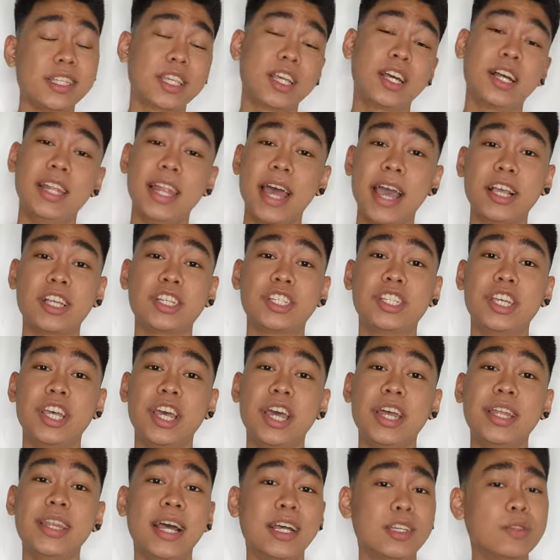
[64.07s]

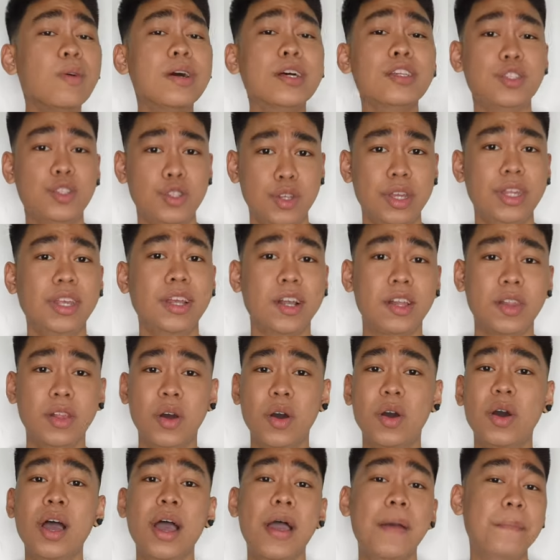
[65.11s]
collection as well as
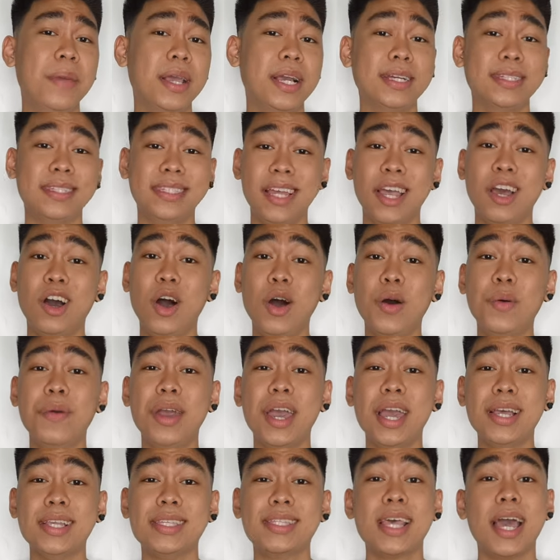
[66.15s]
Uniqlo, because they
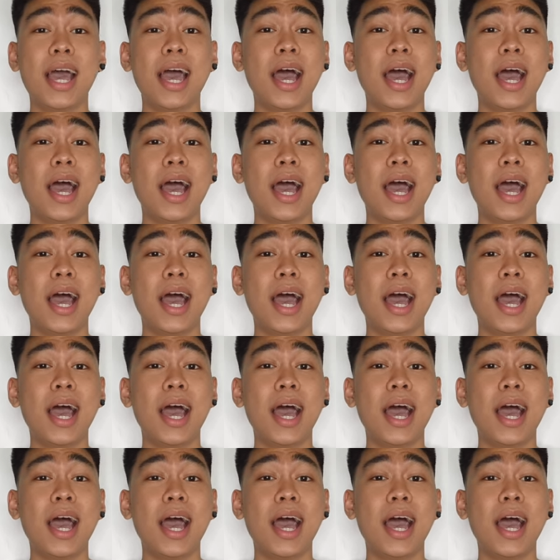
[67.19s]
always